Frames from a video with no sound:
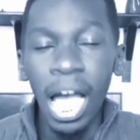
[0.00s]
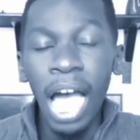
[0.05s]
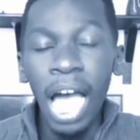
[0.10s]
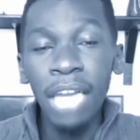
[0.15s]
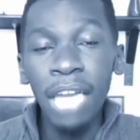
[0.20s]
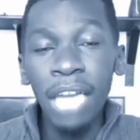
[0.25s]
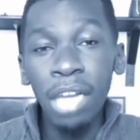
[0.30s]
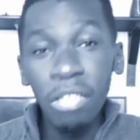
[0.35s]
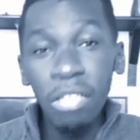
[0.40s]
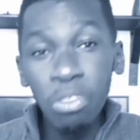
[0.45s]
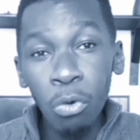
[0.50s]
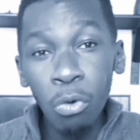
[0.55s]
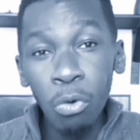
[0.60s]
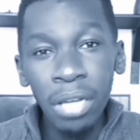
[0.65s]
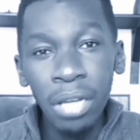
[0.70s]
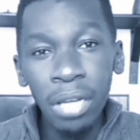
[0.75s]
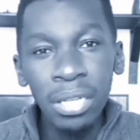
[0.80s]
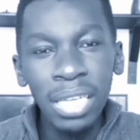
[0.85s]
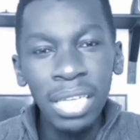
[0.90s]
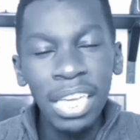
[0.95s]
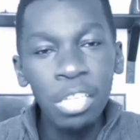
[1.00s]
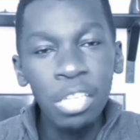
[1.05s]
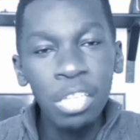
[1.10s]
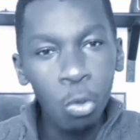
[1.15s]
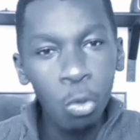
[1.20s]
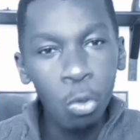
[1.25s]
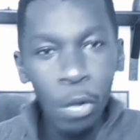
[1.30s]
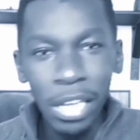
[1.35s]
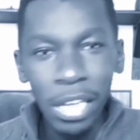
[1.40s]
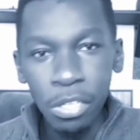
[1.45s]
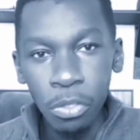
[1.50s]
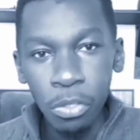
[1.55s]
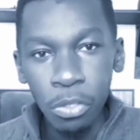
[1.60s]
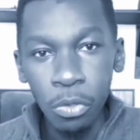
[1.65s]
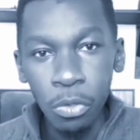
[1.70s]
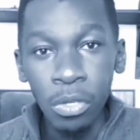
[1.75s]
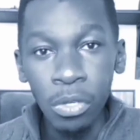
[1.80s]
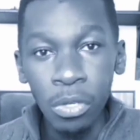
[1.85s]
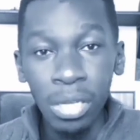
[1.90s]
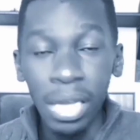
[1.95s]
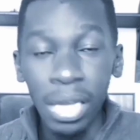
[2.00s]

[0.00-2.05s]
Another one is Kwetu.